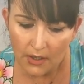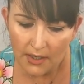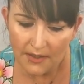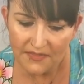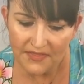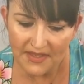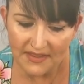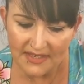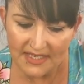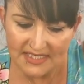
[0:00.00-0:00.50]
I
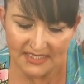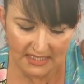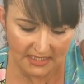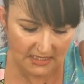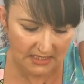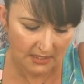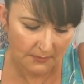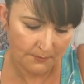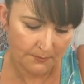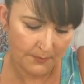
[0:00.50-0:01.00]
think this
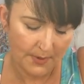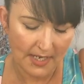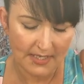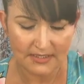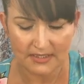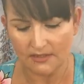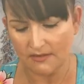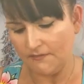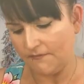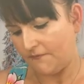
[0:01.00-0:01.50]
is the
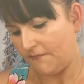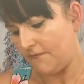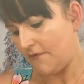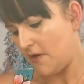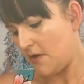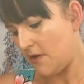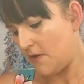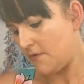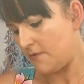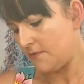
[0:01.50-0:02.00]
battery
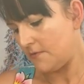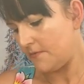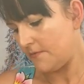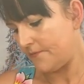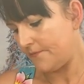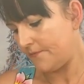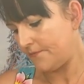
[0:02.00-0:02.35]
phone.